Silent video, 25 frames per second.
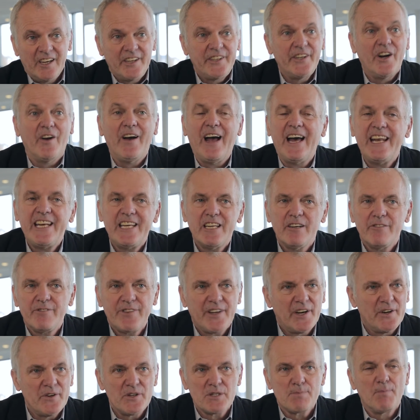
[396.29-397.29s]
You know, any
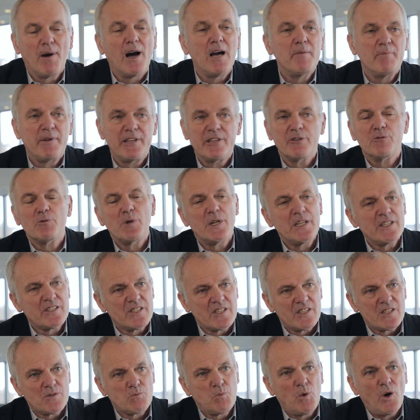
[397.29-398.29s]
of those might be the
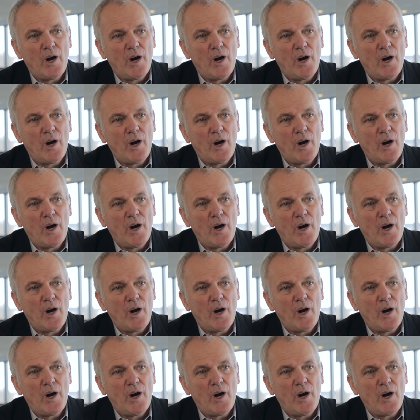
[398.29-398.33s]
reasons